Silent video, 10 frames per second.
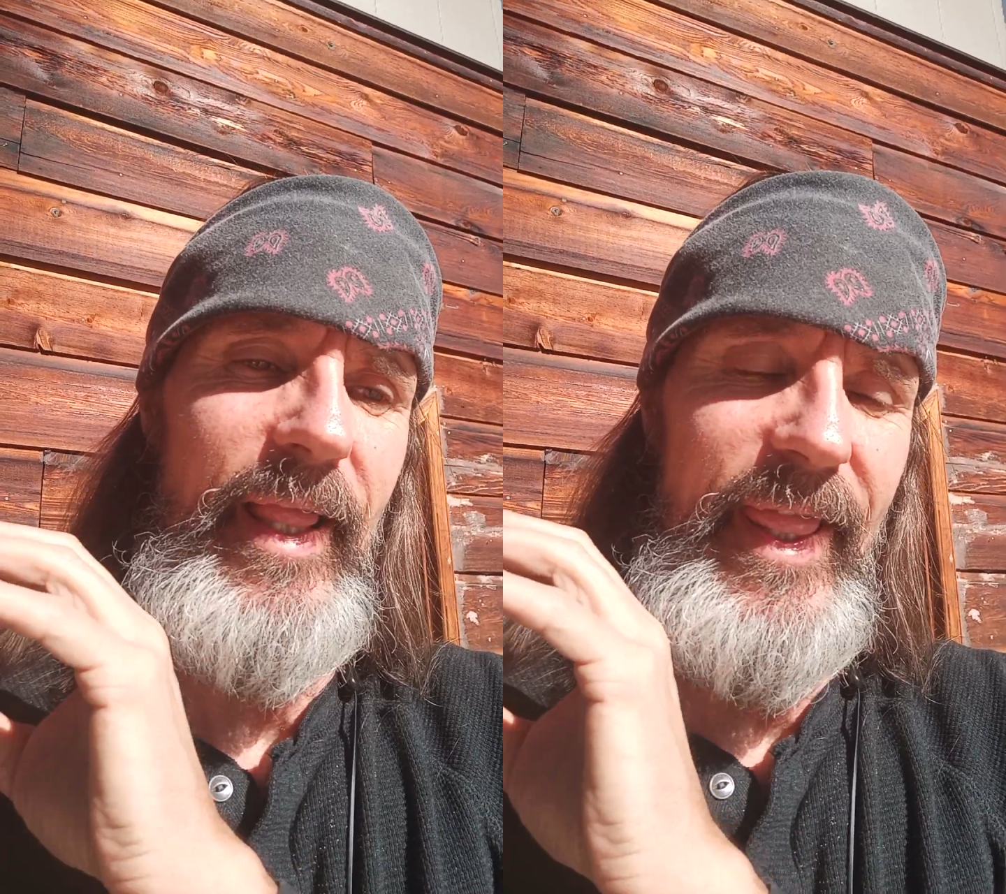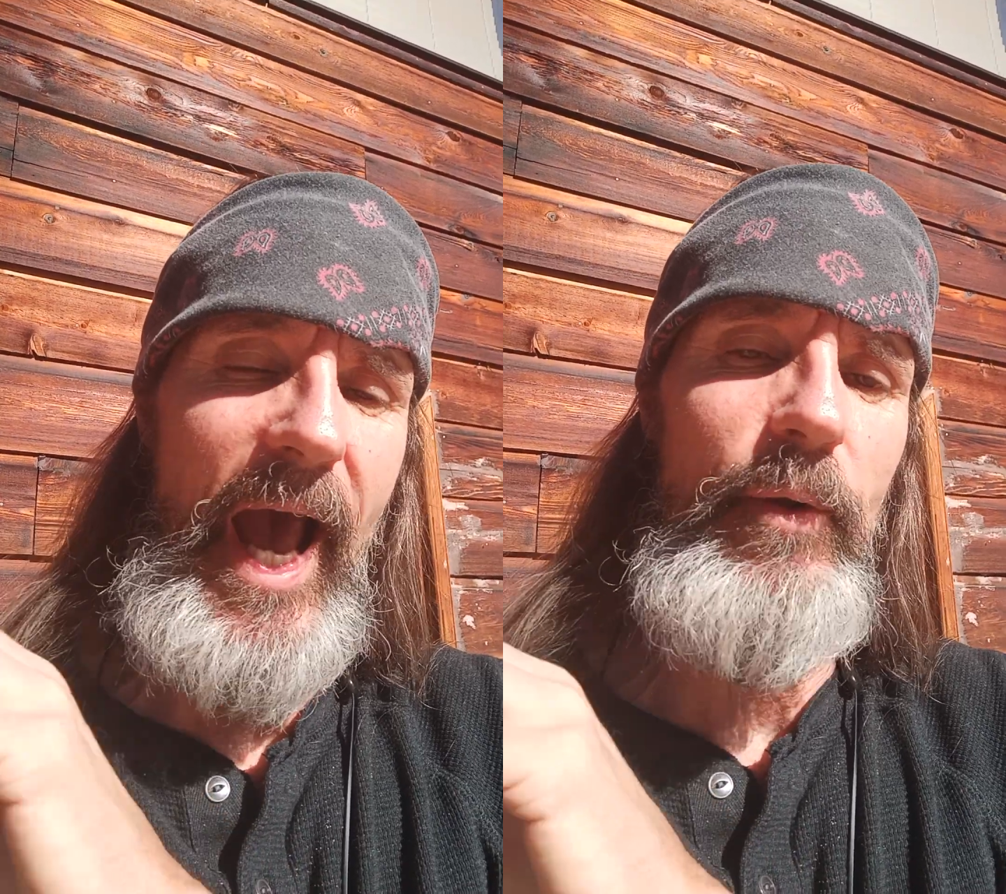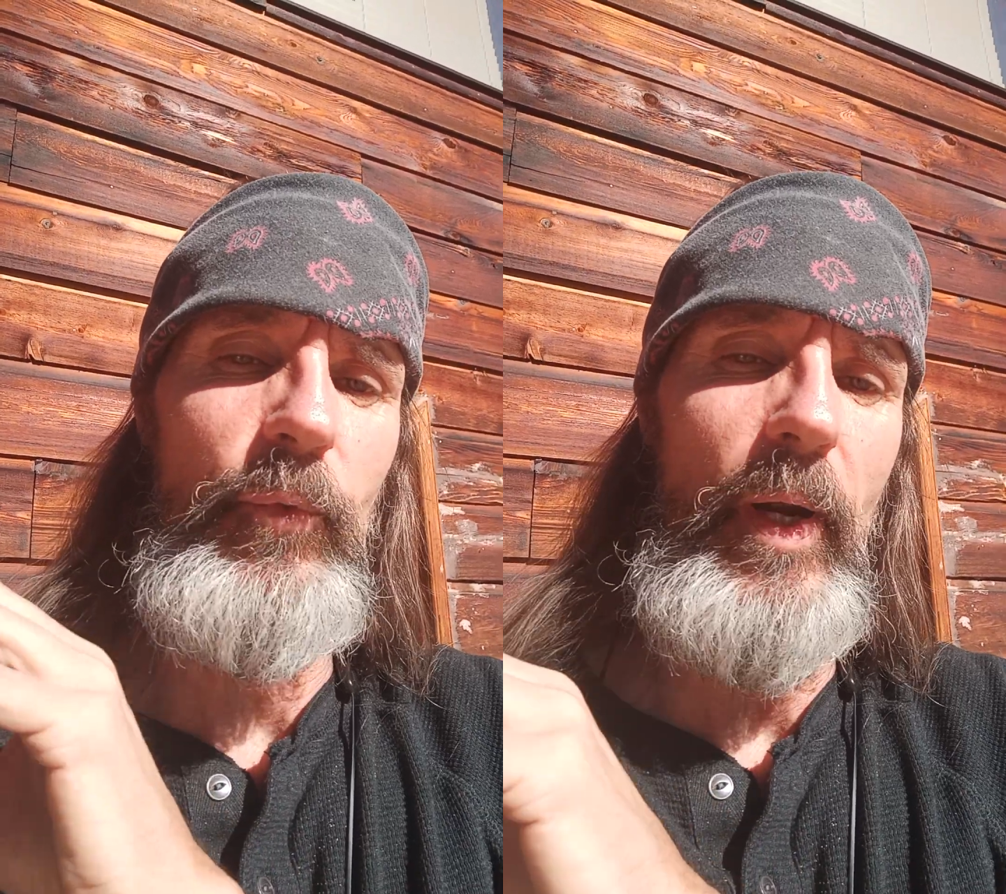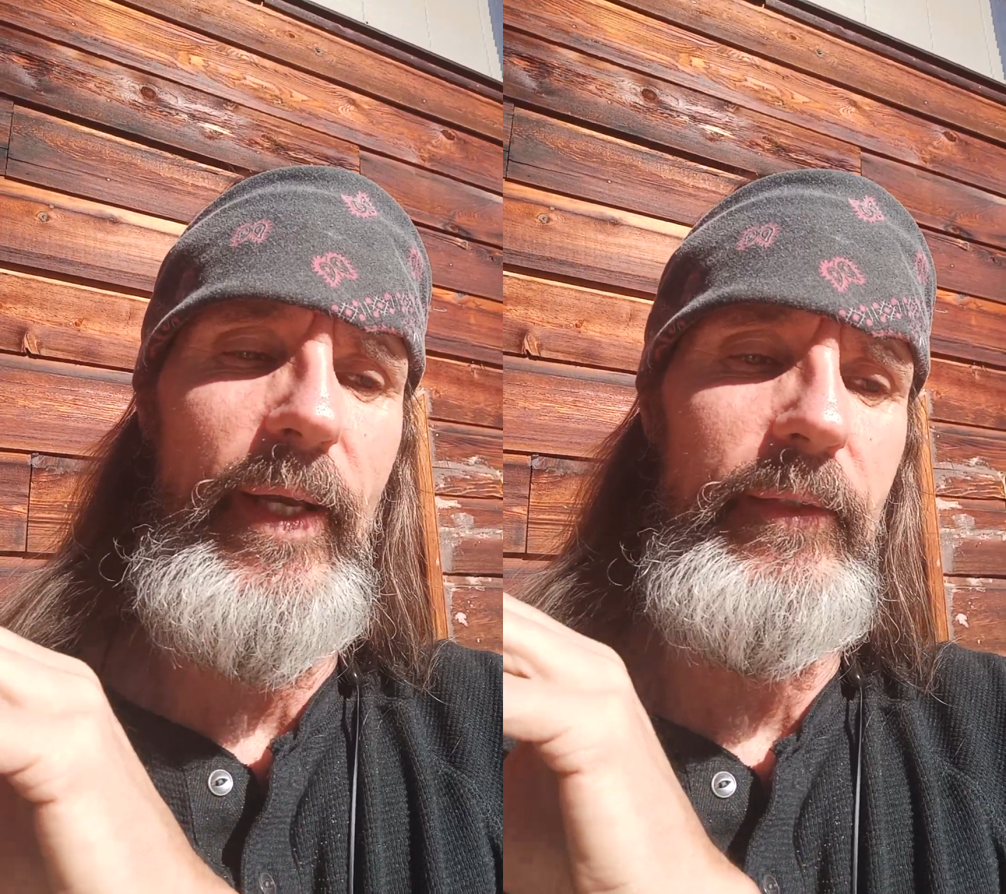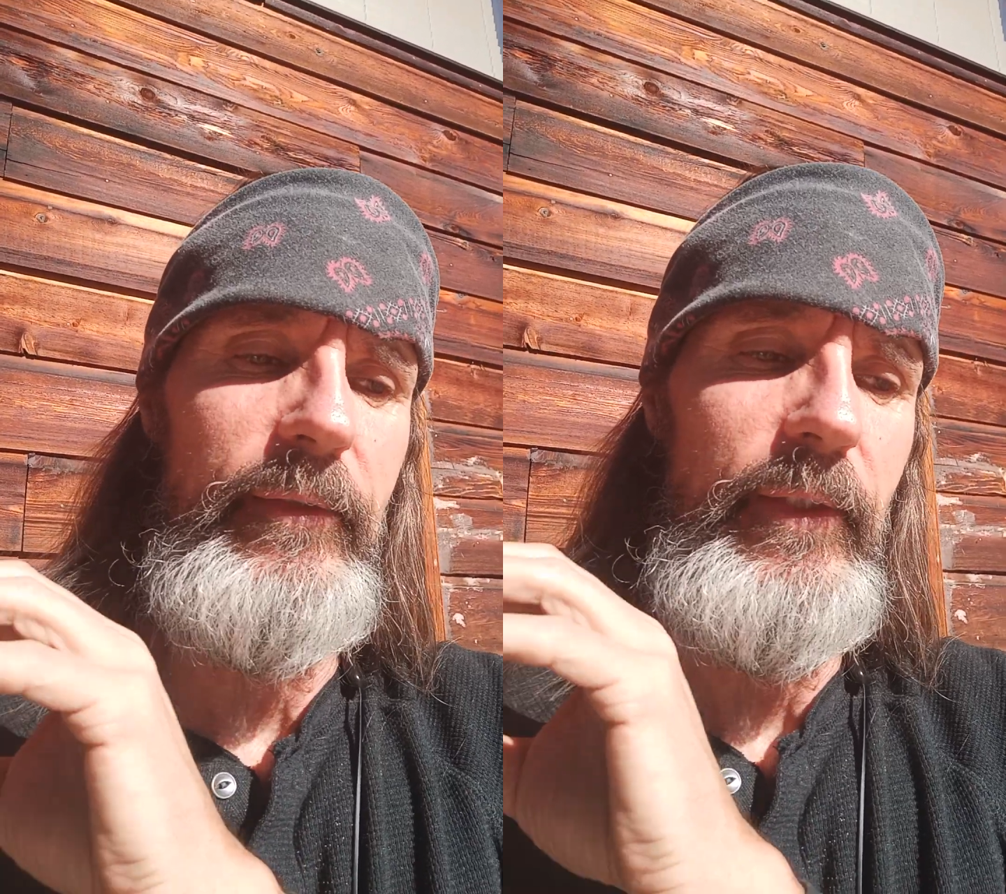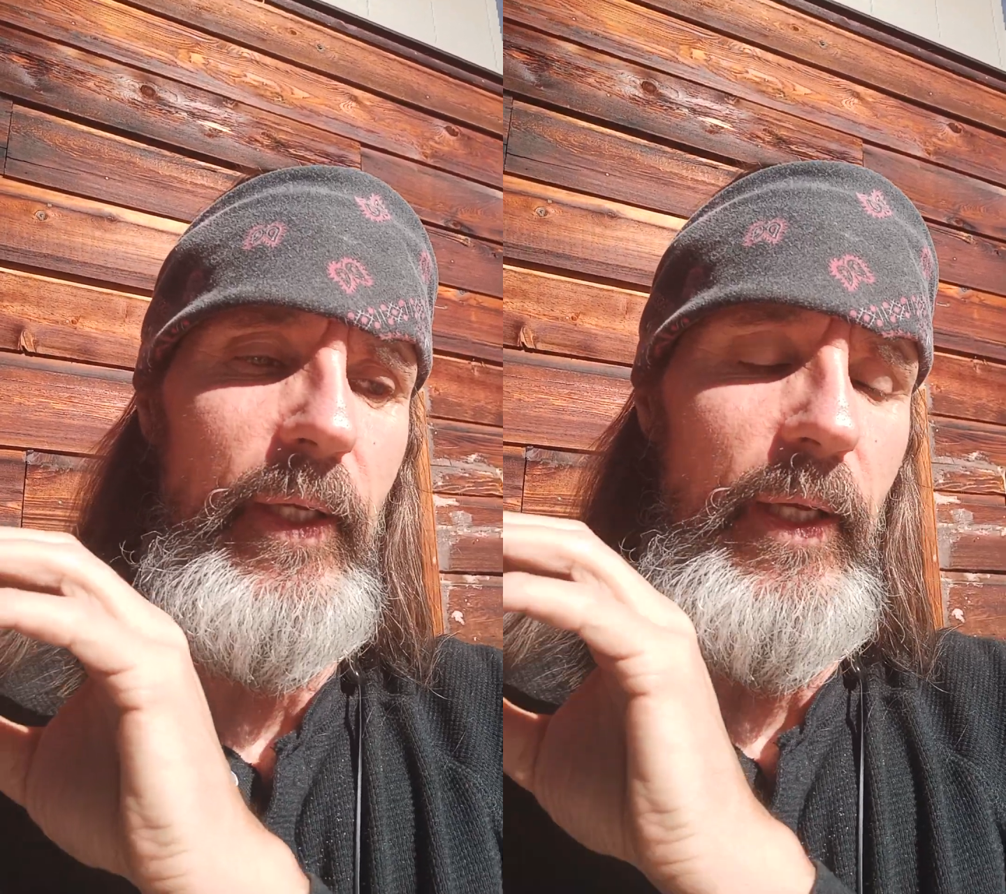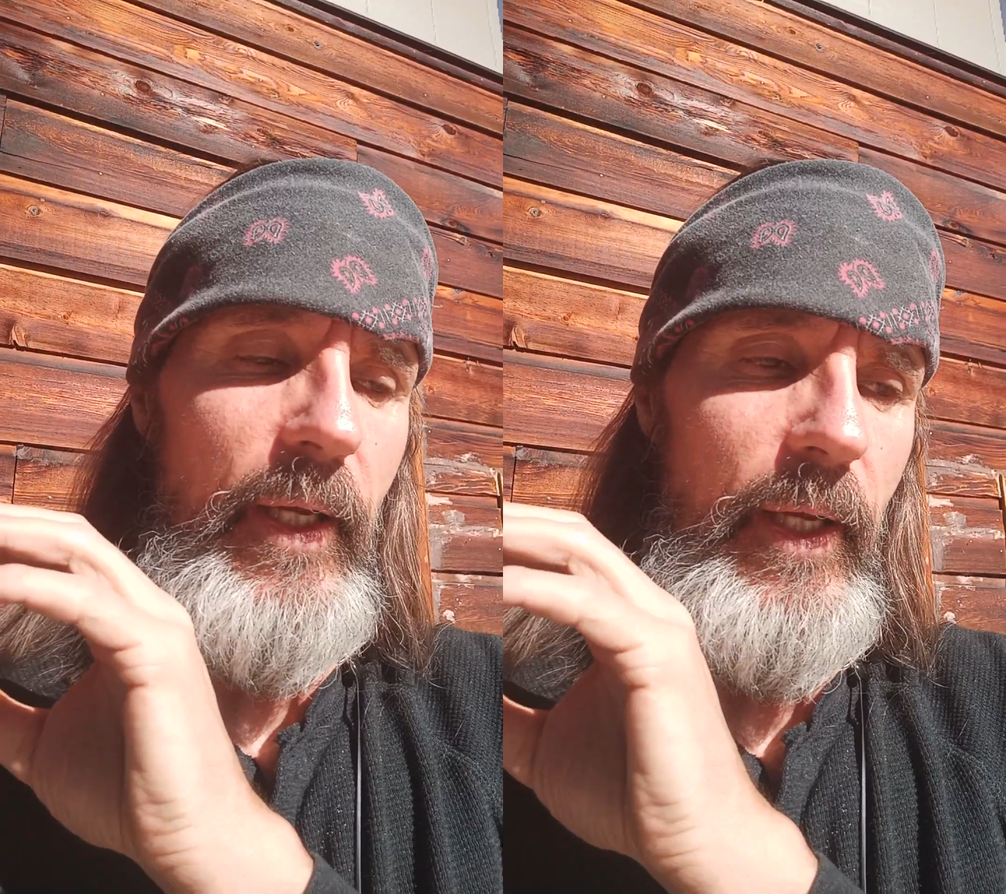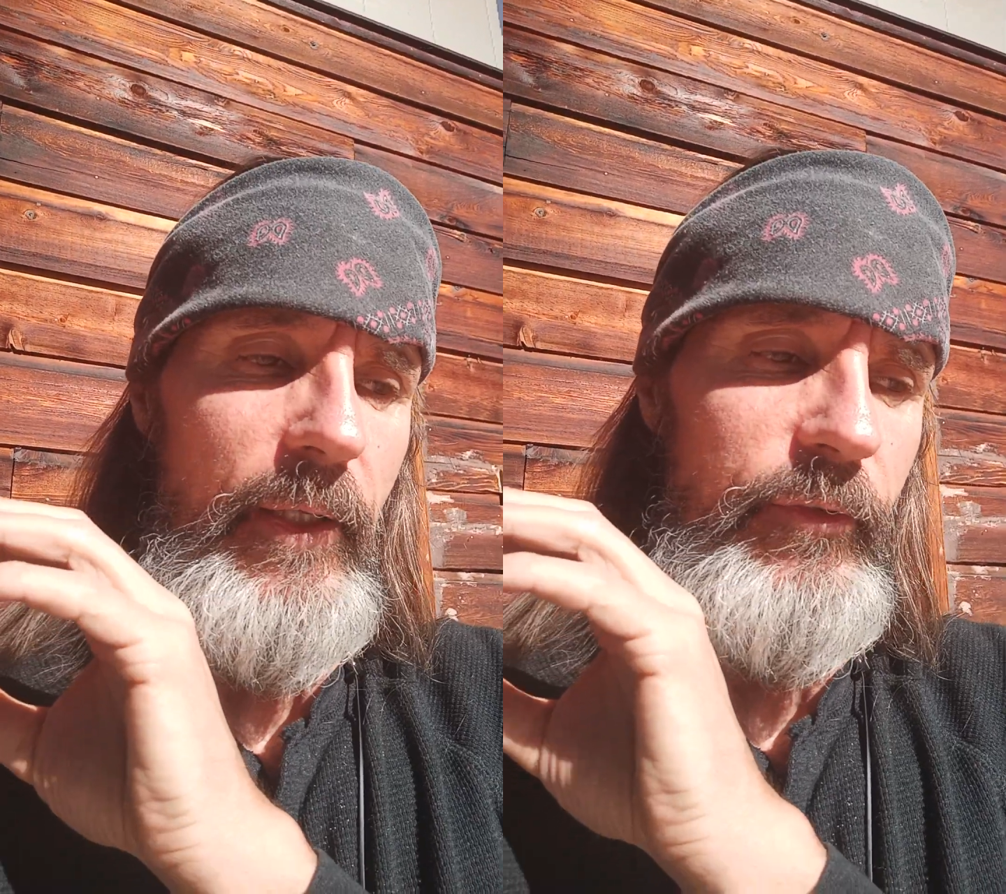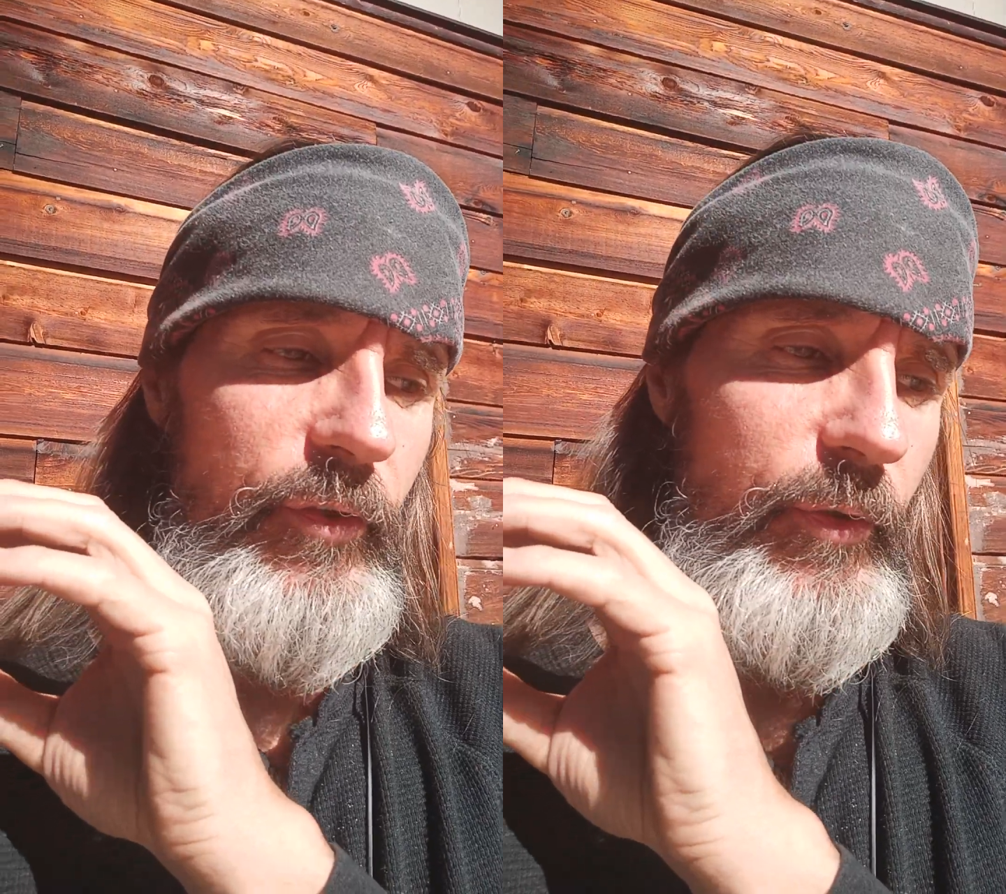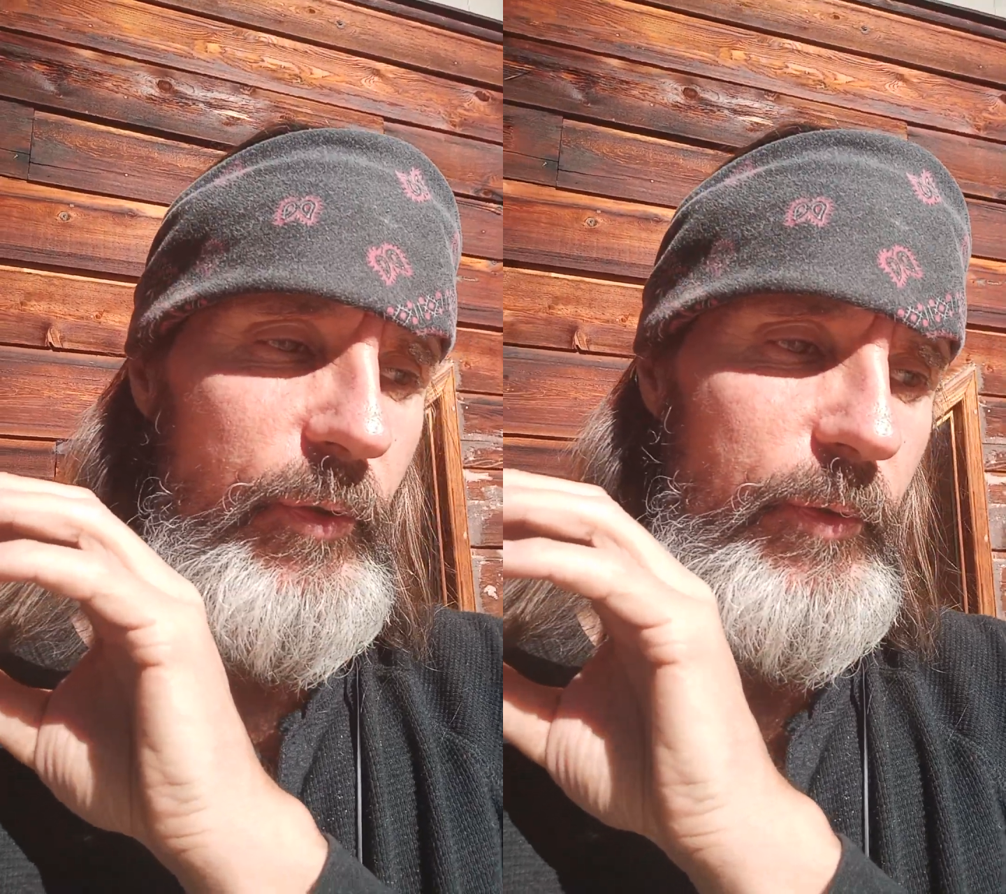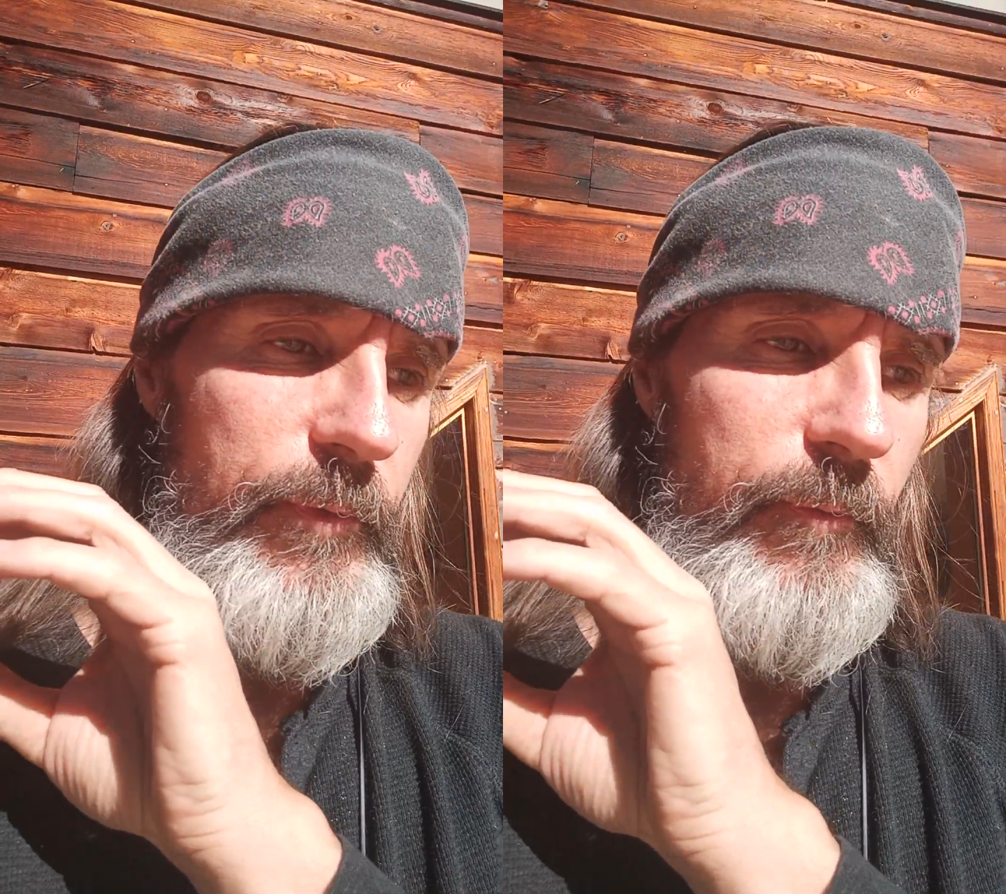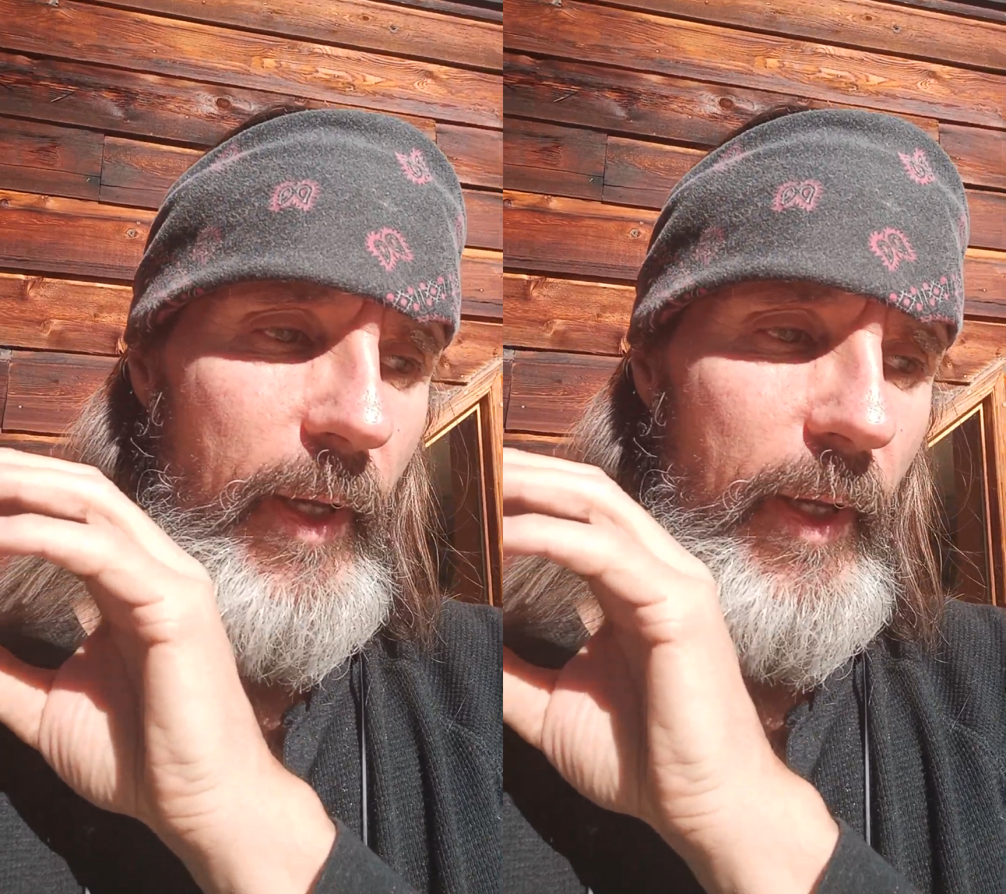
that right to